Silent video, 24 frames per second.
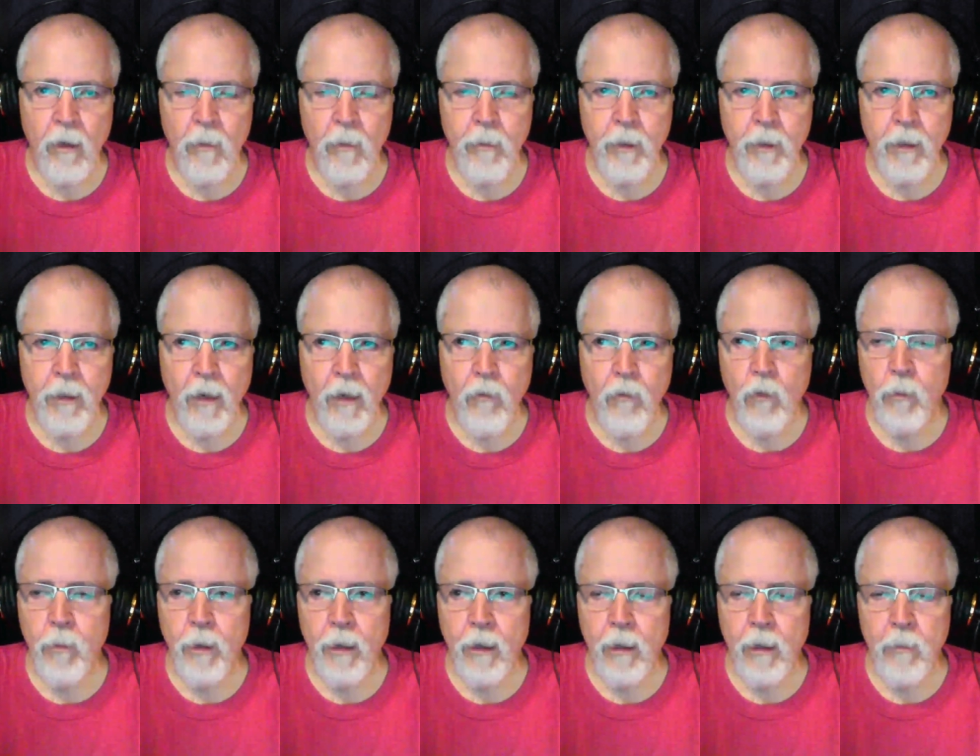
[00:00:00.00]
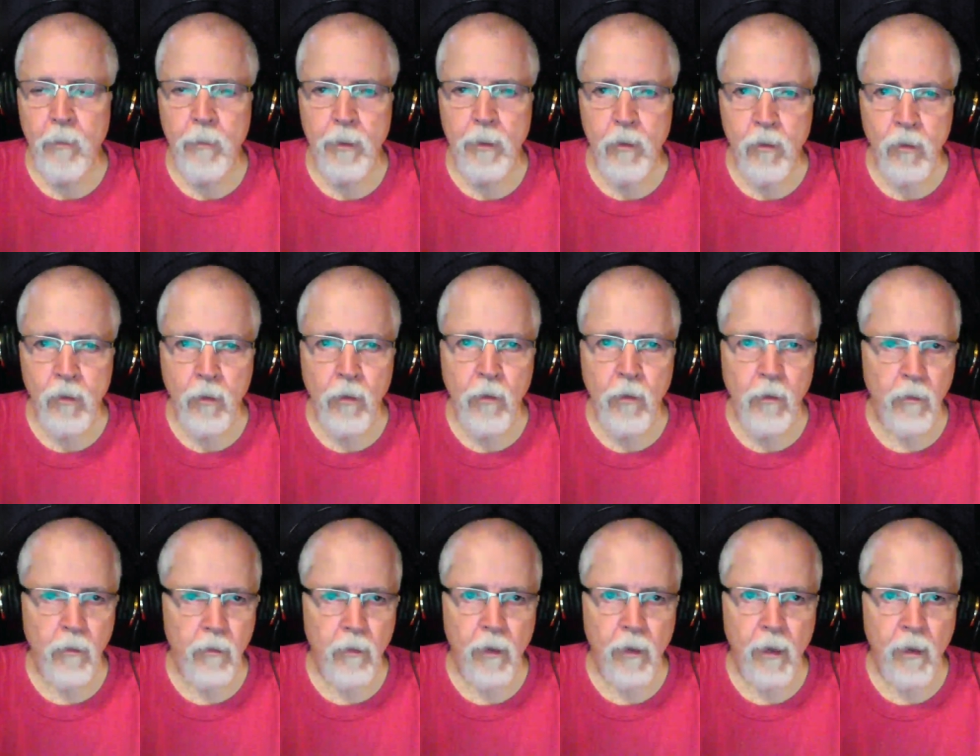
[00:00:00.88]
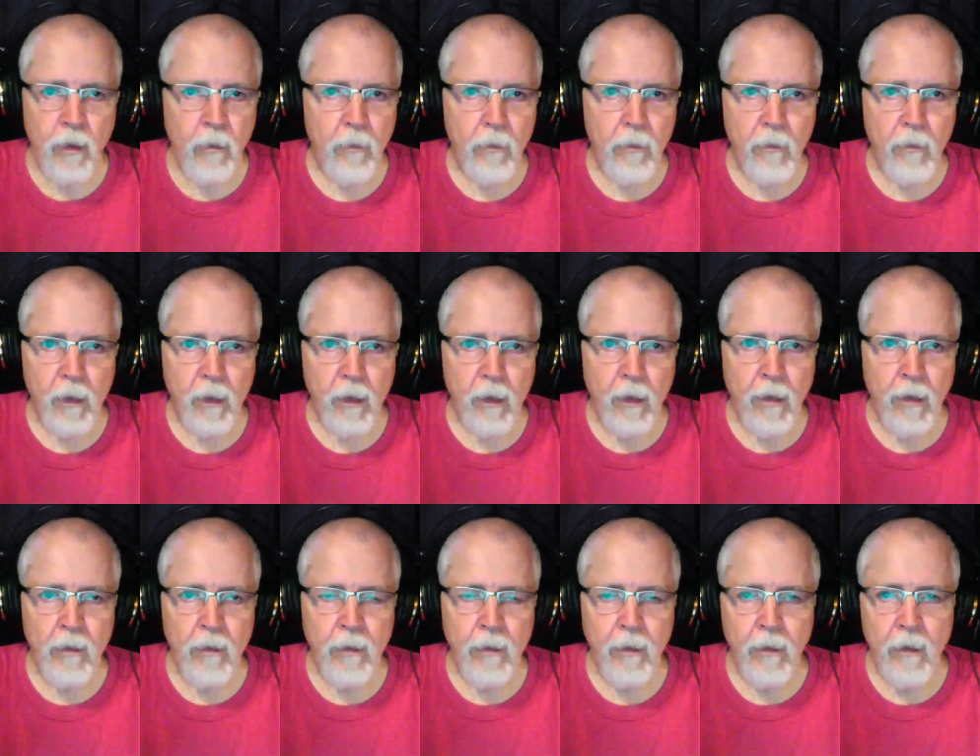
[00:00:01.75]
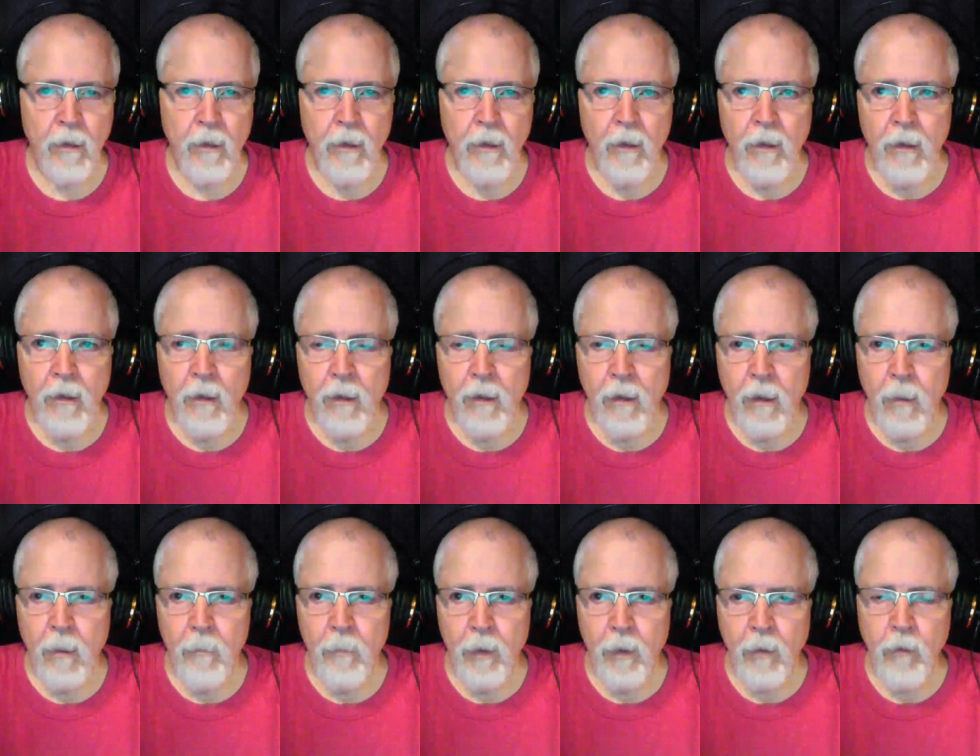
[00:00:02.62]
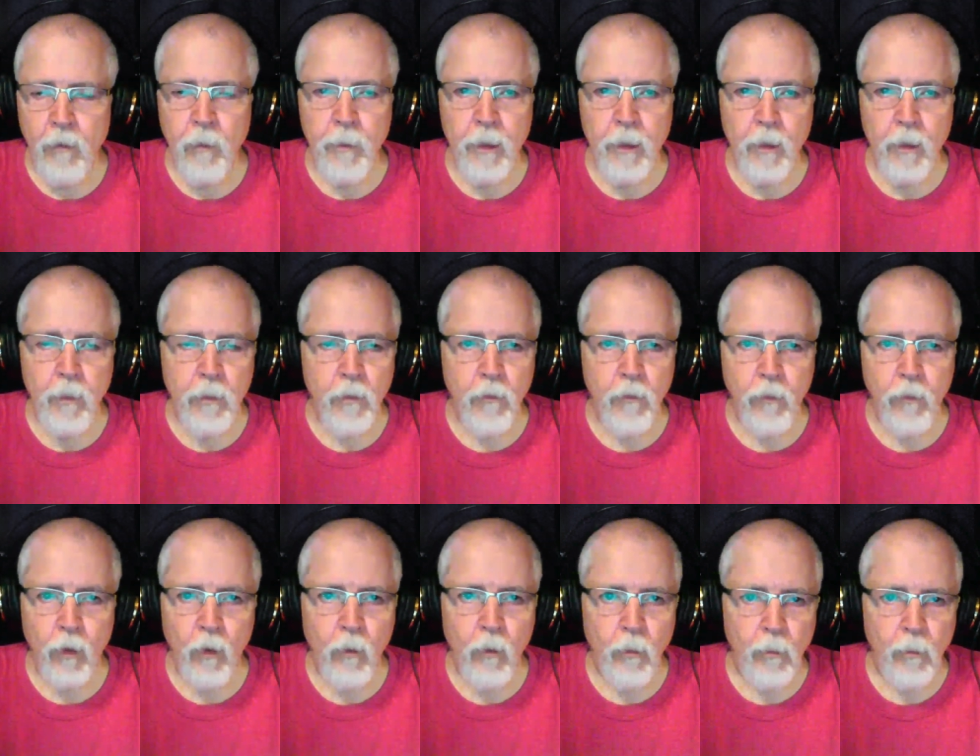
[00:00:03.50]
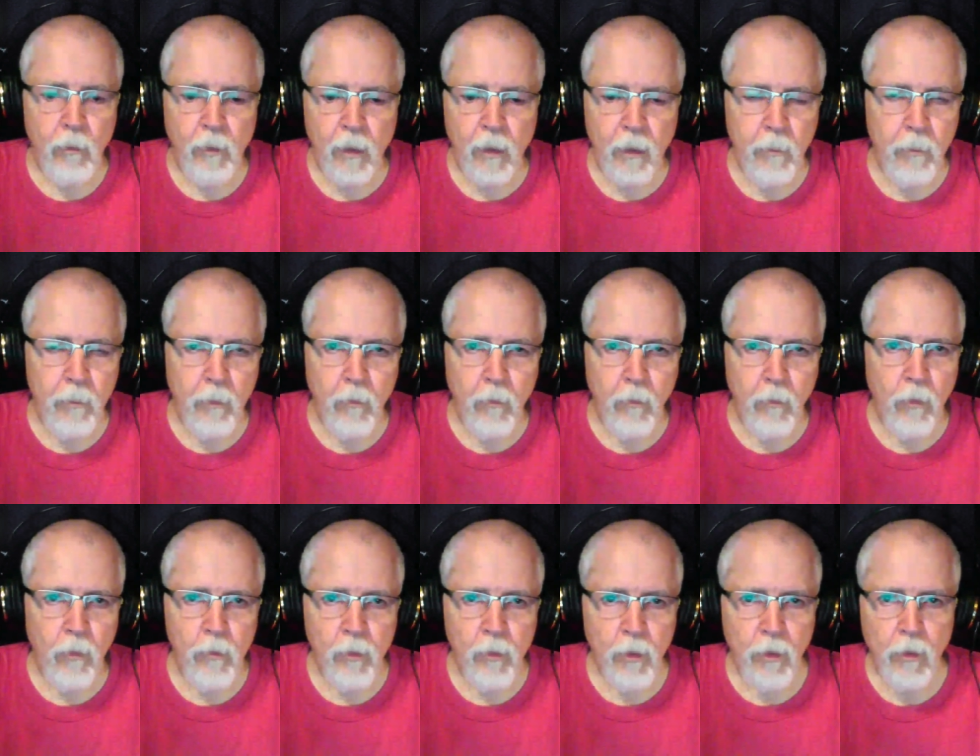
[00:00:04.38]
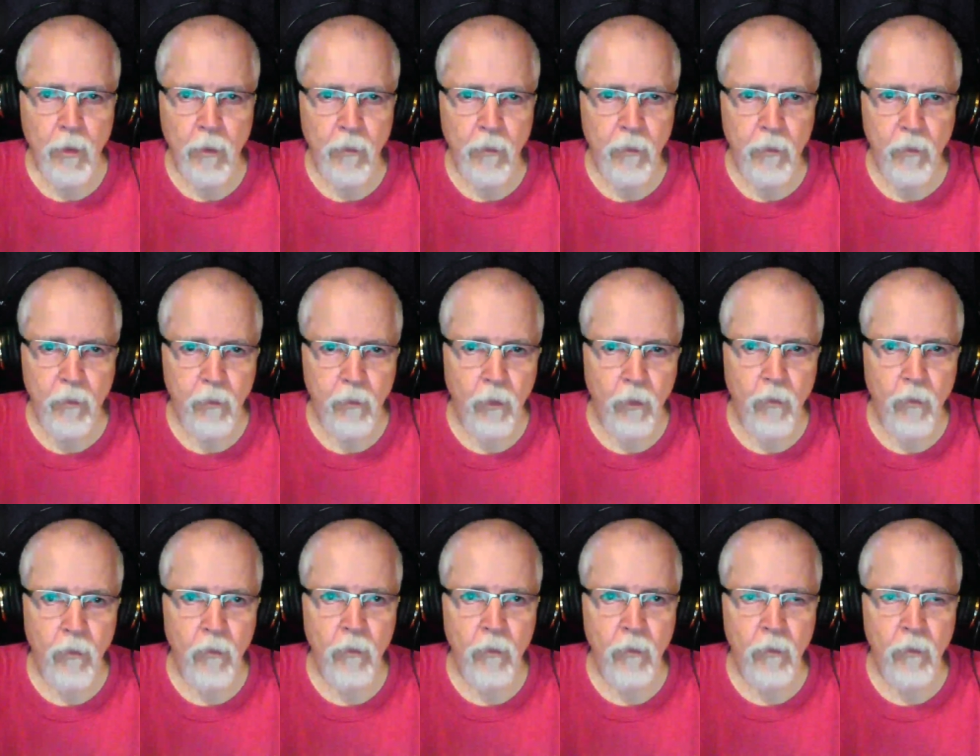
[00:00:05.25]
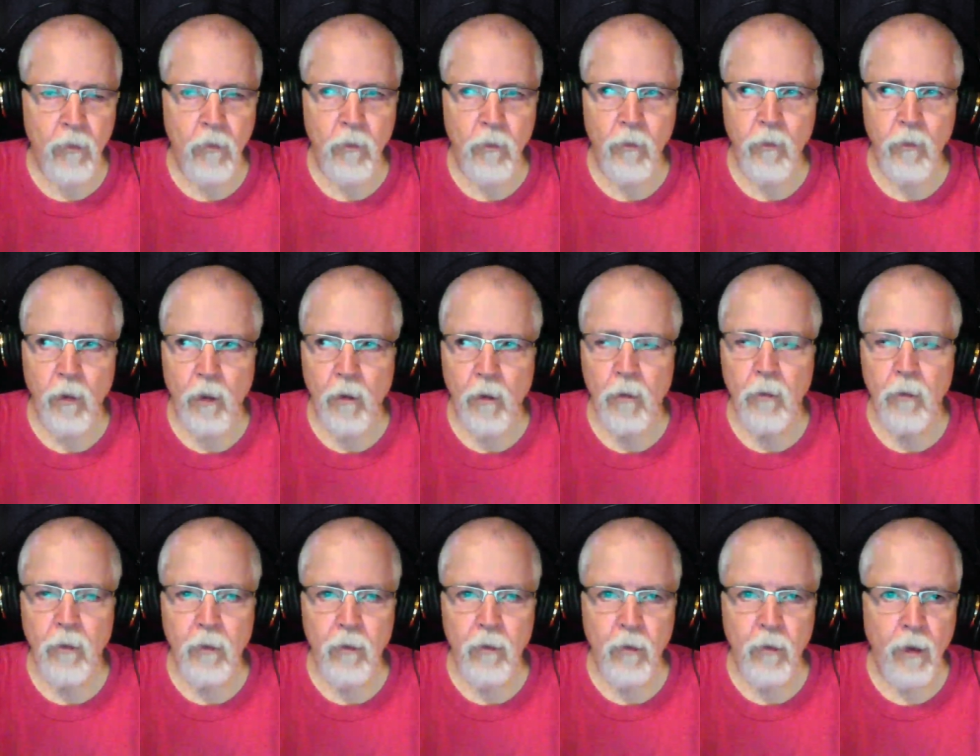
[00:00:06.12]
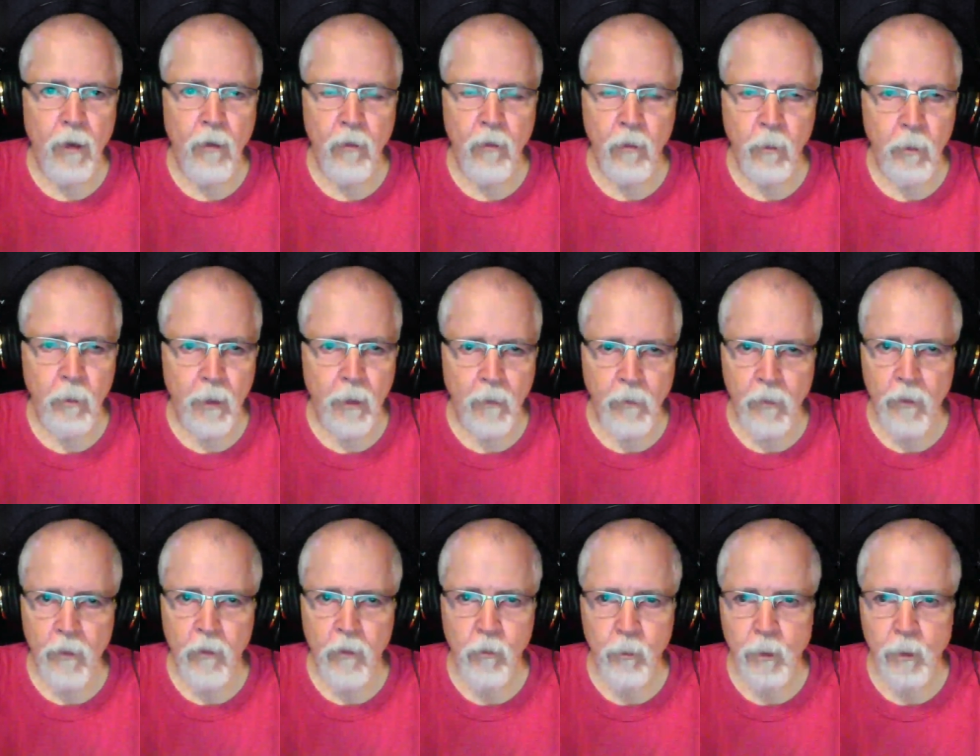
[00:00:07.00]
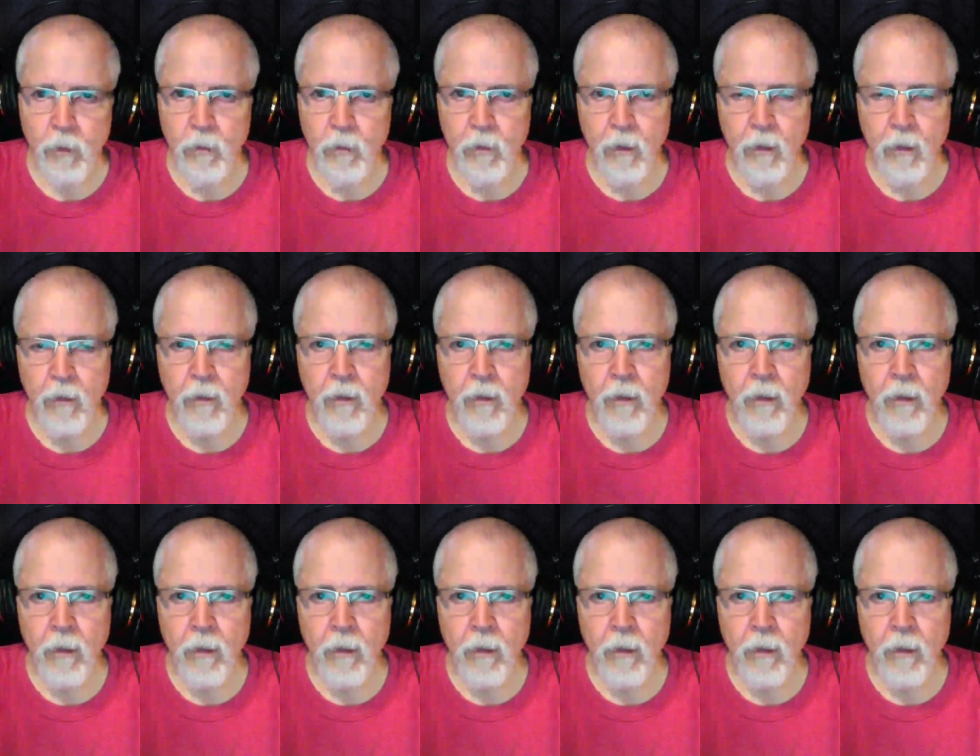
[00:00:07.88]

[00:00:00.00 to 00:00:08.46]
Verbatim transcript: I mean, everybody can be a journalist now, and um, everybody with a phone can perform journalistic functions. This has utterly changed the way everything's being done.